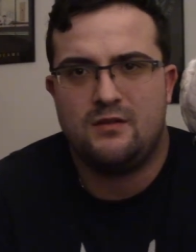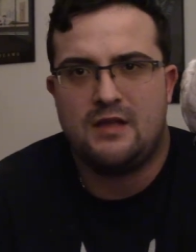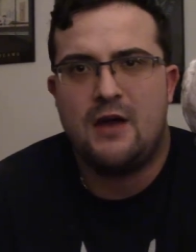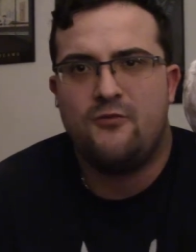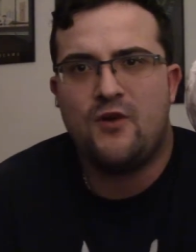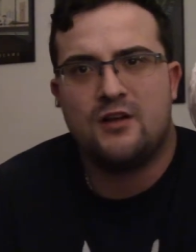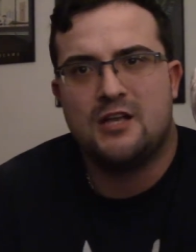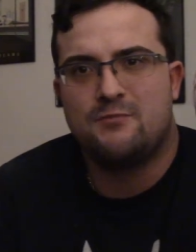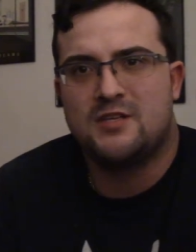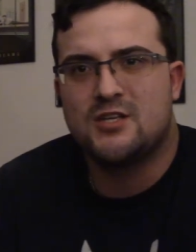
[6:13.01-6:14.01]
how
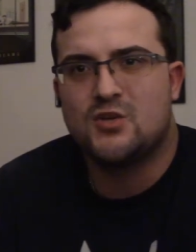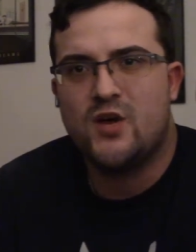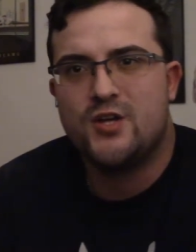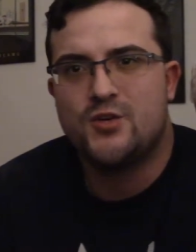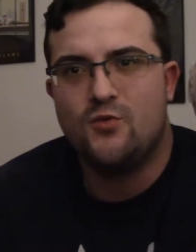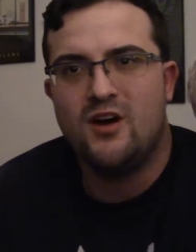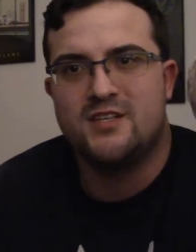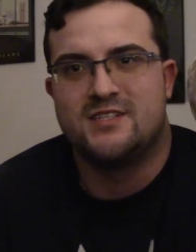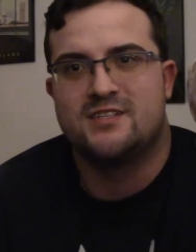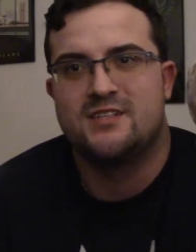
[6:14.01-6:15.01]
fucked up the situation
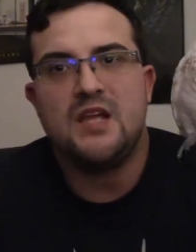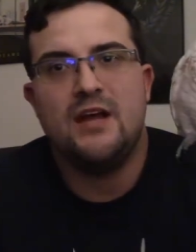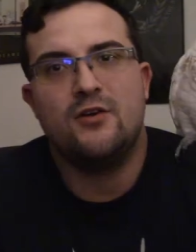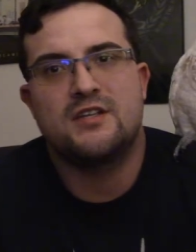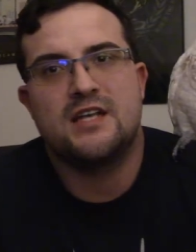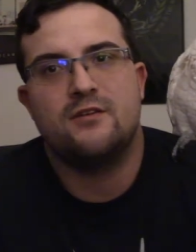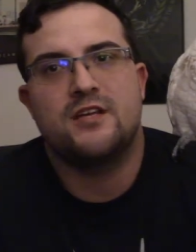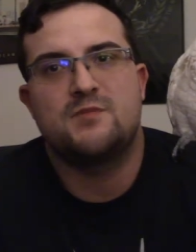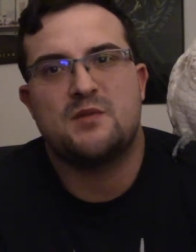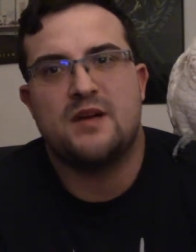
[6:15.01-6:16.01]
was. I don't necessarily
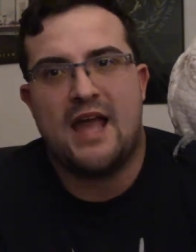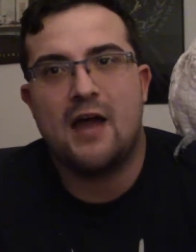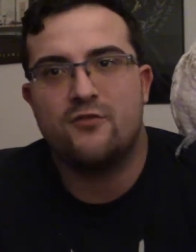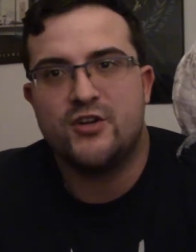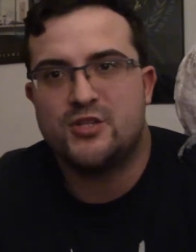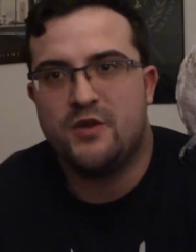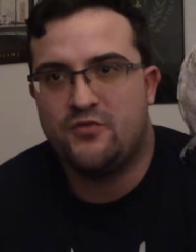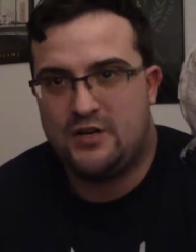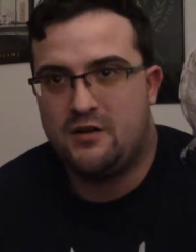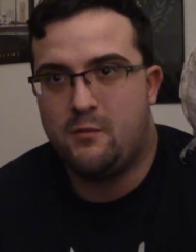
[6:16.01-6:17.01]
expect my outreach to be
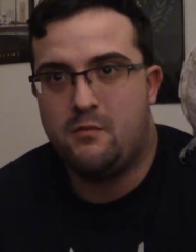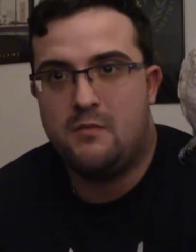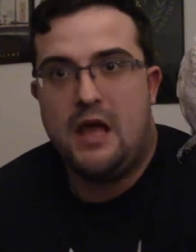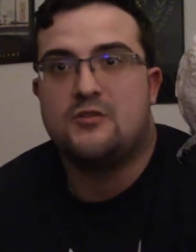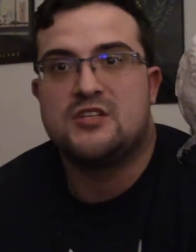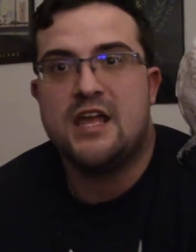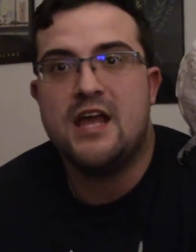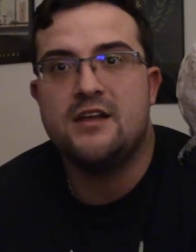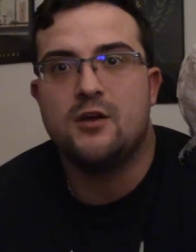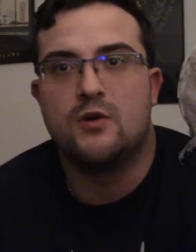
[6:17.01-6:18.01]
freaking
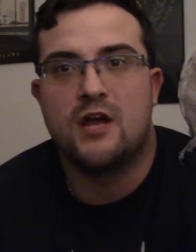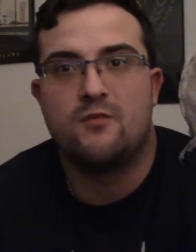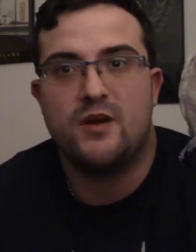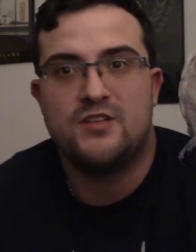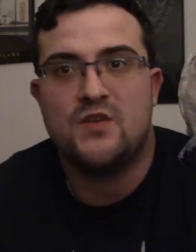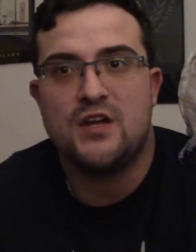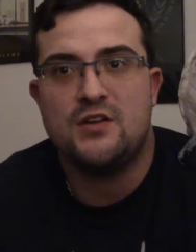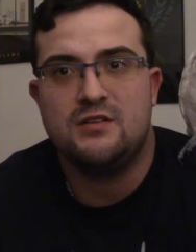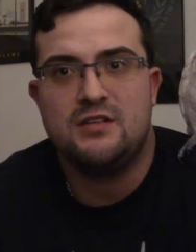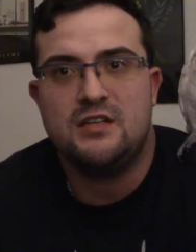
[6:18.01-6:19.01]
outstanding or whatever, but it's
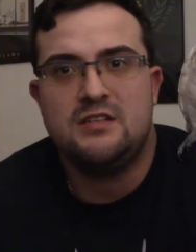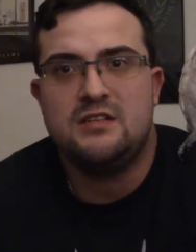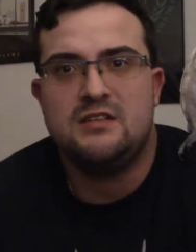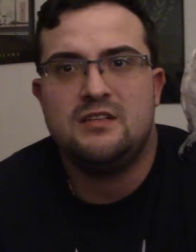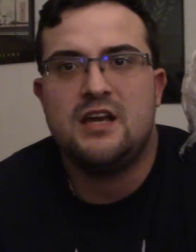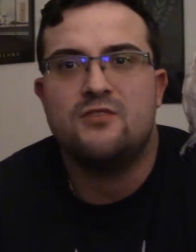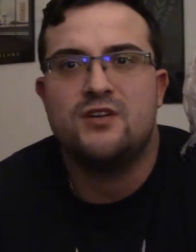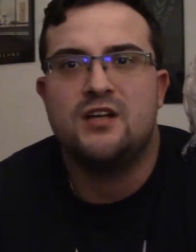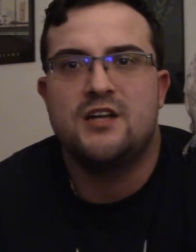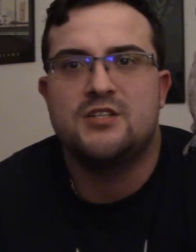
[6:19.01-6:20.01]
fucking, it, it, you gotta
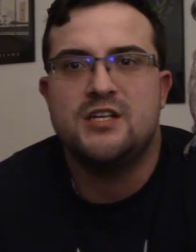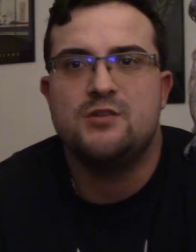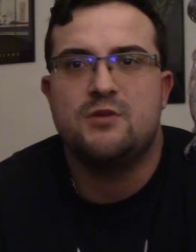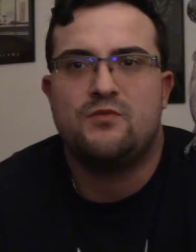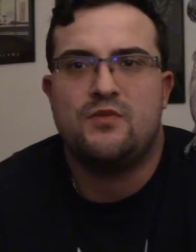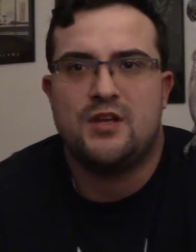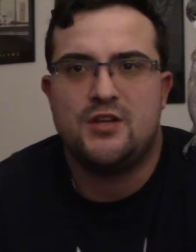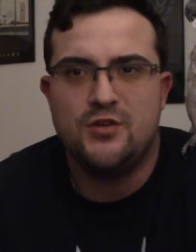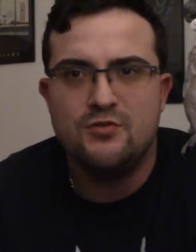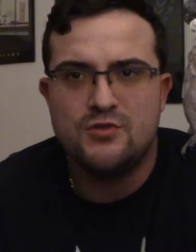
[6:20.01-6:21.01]
realize, you're dealing with
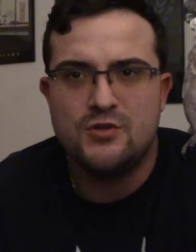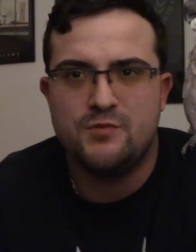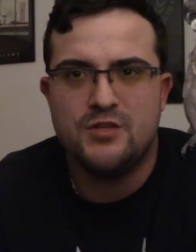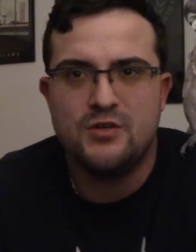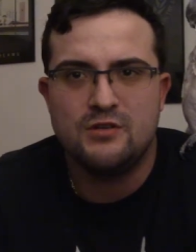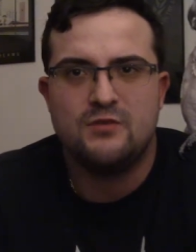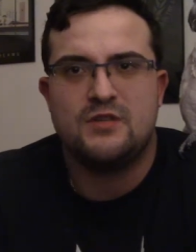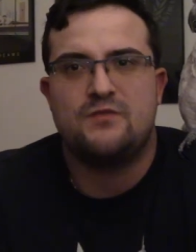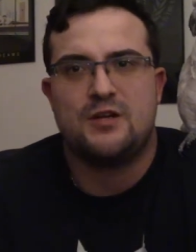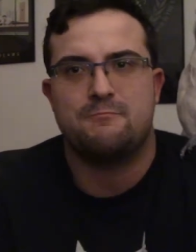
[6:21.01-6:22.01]
fucking YouTube. You're dealing
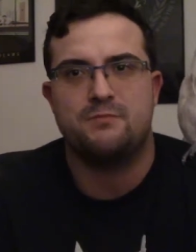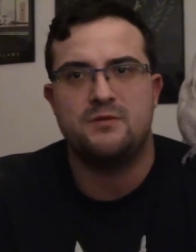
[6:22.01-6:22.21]
with freaking,